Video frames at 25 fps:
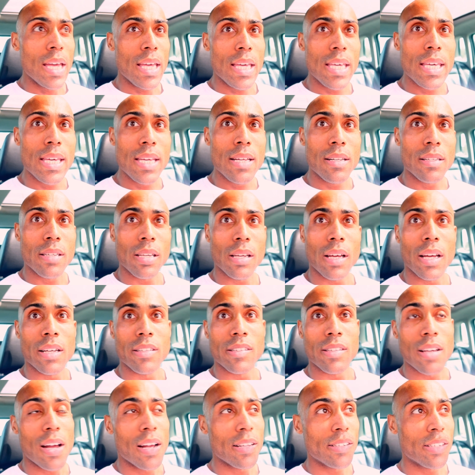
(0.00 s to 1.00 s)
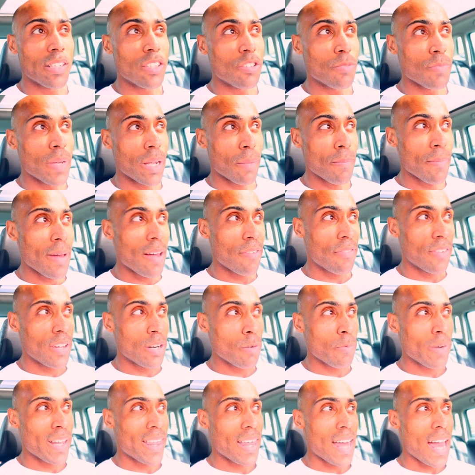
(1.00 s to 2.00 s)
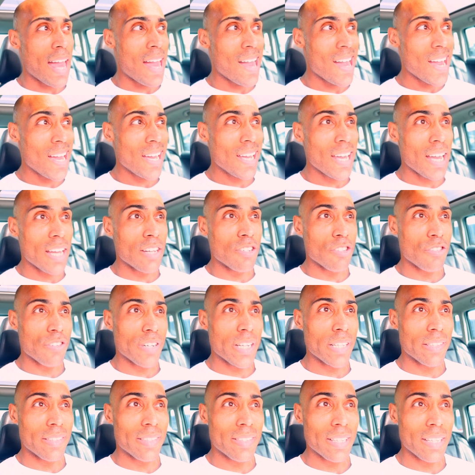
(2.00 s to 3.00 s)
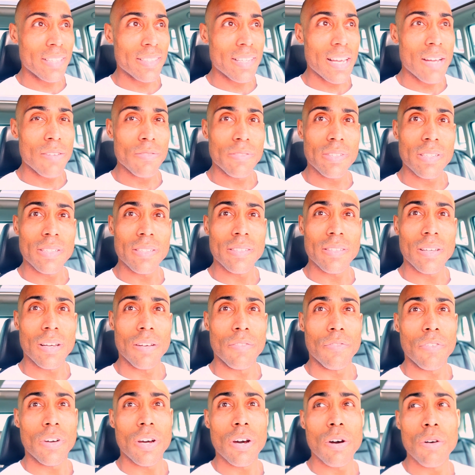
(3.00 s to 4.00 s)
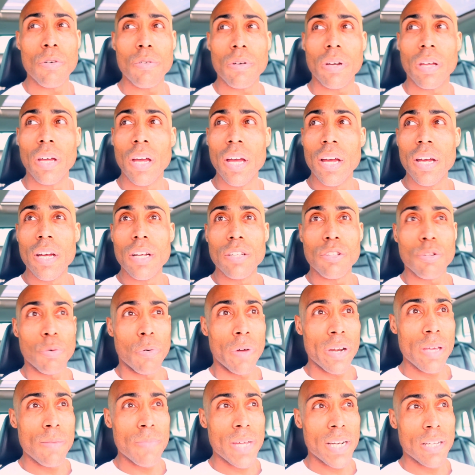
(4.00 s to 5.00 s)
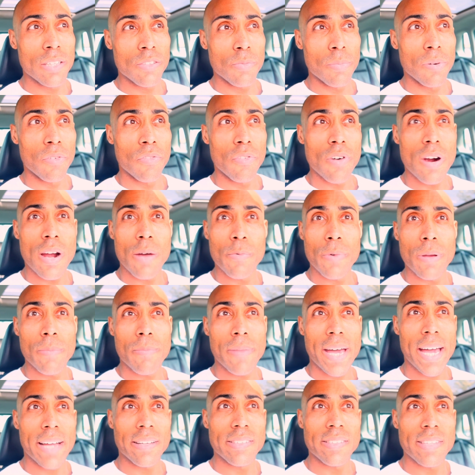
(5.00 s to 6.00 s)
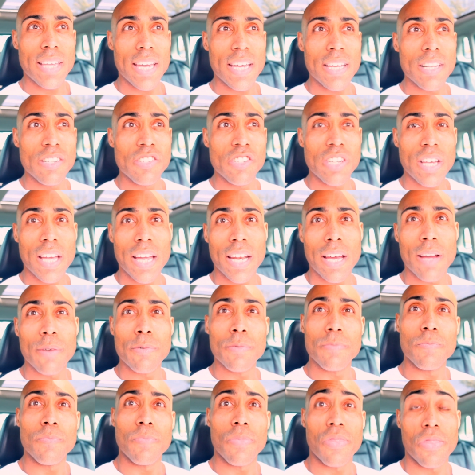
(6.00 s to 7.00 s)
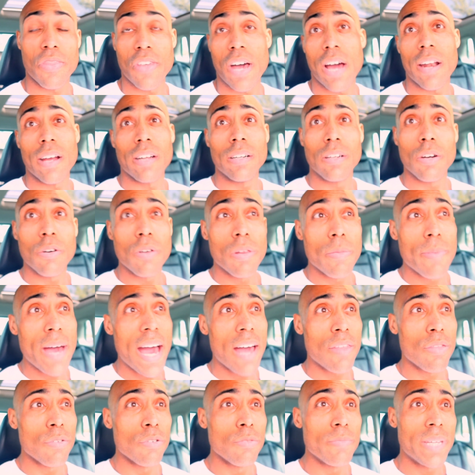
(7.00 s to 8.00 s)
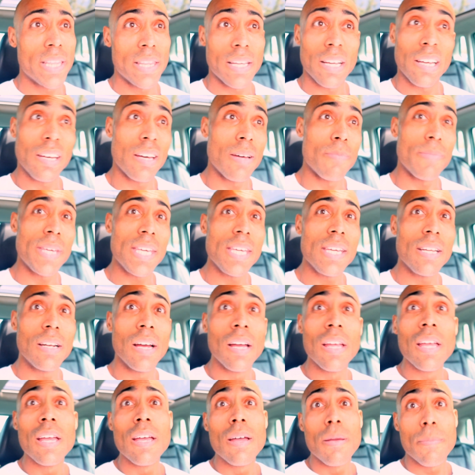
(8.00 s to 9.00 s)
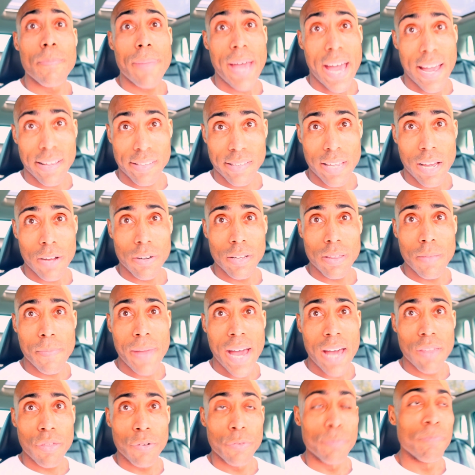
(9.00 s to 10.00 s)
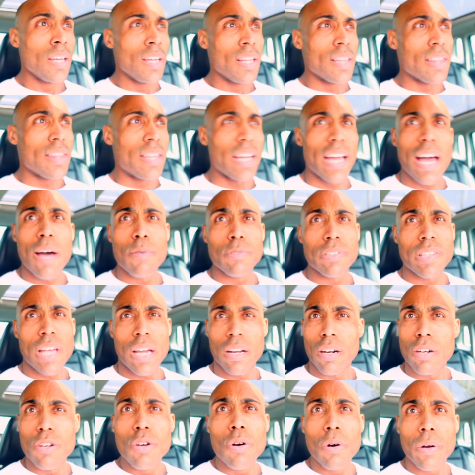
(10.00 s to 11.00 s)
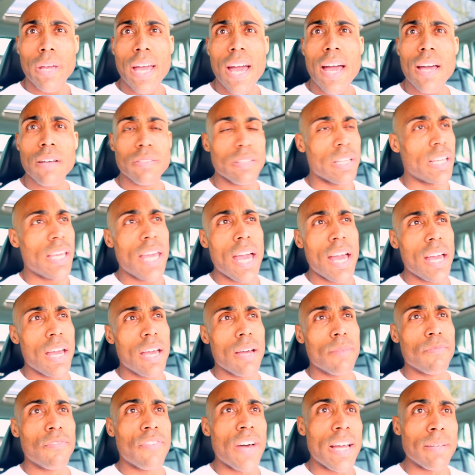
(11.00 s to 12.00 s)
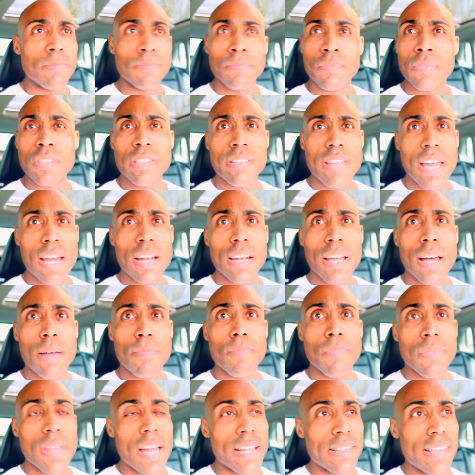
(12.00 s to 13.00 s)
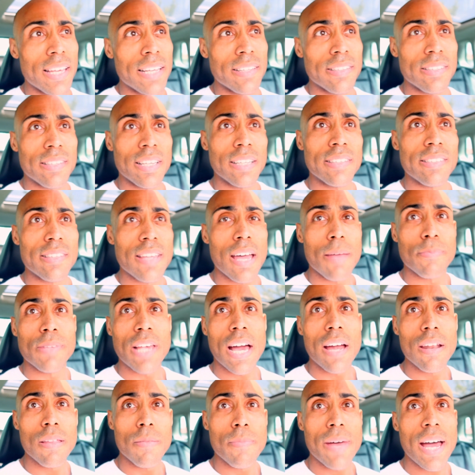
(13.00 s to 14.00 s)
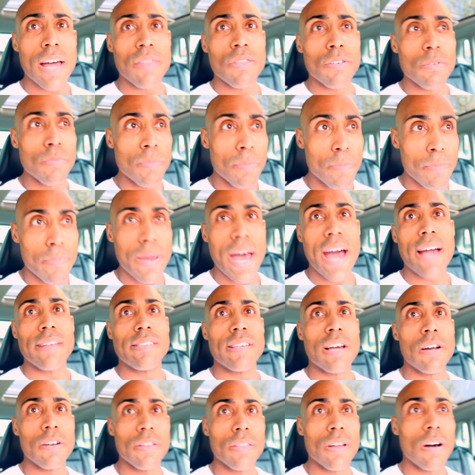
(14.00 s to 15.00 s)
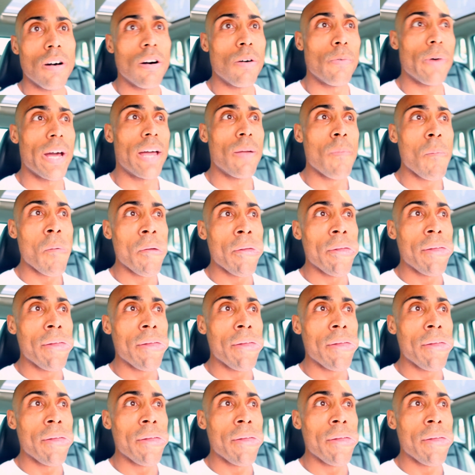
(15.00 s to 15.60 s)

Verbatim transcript: eat a sausage McMuffin with egg and drink six ounces of Coke 20 minutes before I went backstage, and I thought I'd go to the bathroom and then come eat, passed out in the bathroom. The guy was like, are you okay? I was like, yeah, yeah, I'm fine. Stand up, I take six steps out of the bathroom, pass out in the hallway.